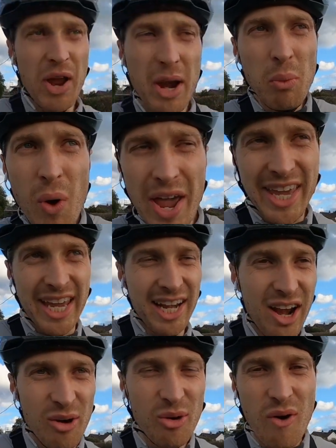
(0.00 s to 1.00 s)
we had a wicked
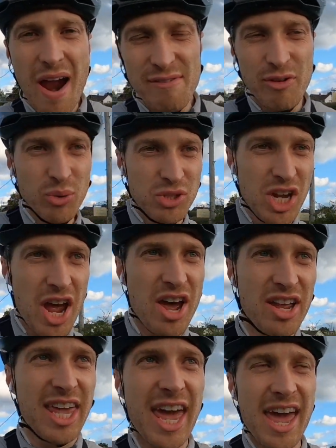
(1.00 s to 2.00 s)
little gravel
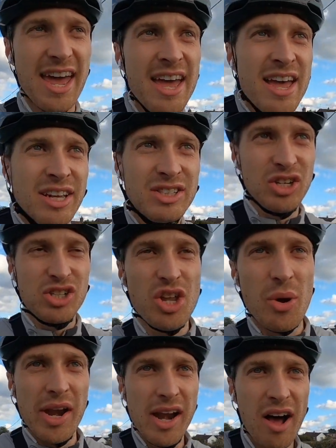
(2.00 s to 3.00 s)
circuit, just
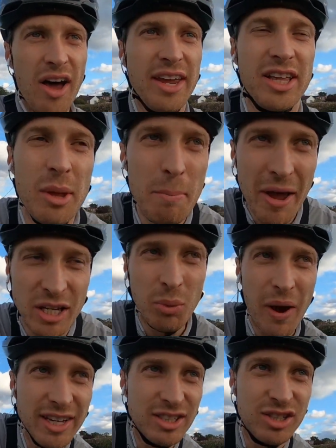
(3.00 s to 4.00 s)
doing, like, the best
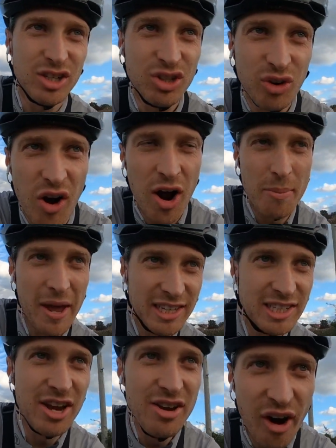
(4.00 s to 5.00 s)
way to describe it
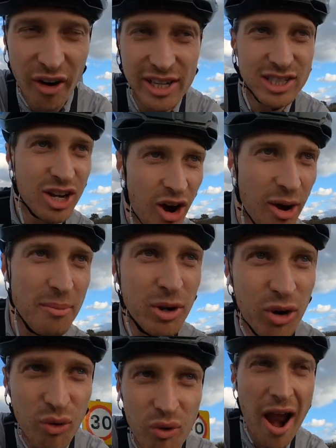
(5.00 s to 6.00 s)
is a nighttime
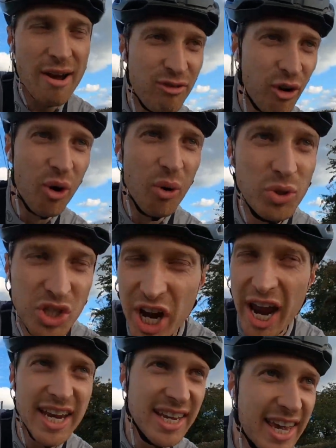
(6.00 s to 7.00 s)
gravel
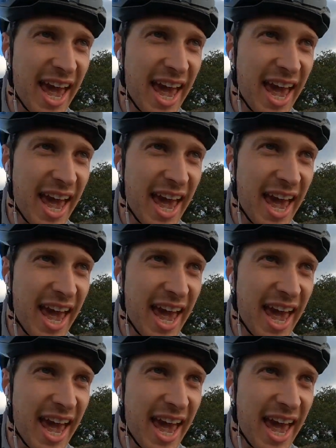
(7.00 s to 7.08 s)
chain